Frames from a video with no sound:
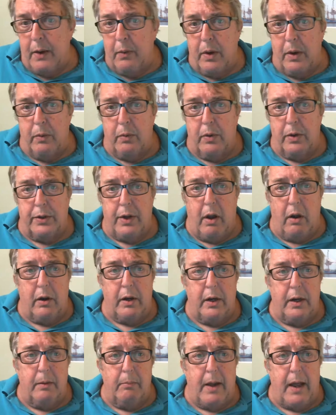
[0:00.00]
we were
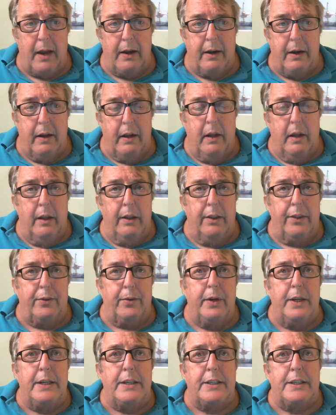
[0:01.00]
talking about
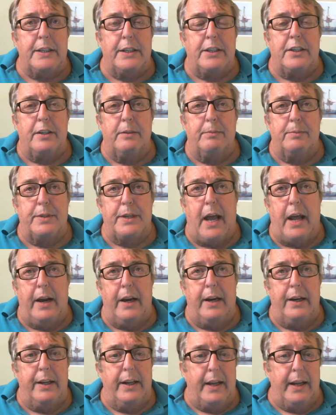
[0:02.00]
3 systems out
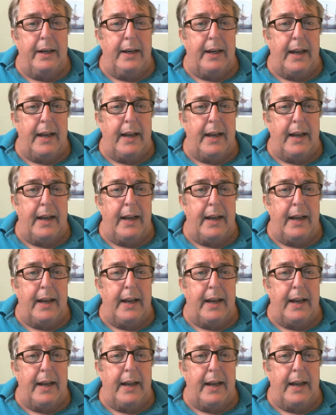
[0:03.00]
in the